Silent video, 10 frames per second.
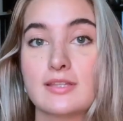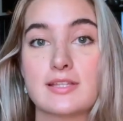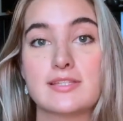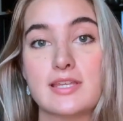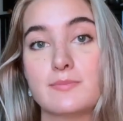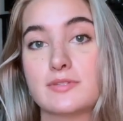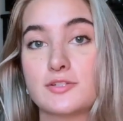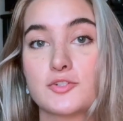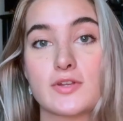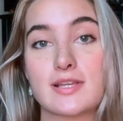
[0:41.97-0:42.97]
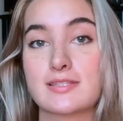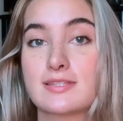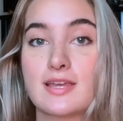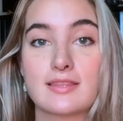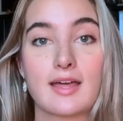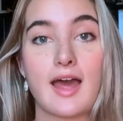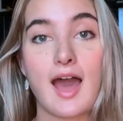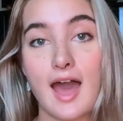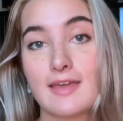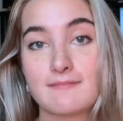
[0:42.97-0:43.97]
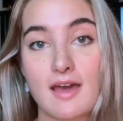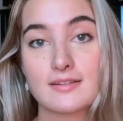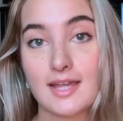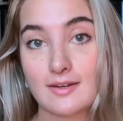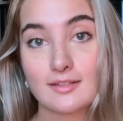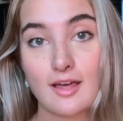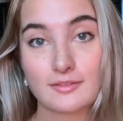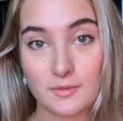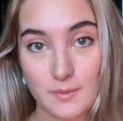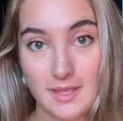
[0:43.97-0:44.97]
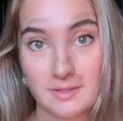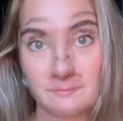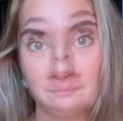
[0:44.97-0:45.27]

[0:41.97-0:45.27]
the tips and tricks that I found out along the way,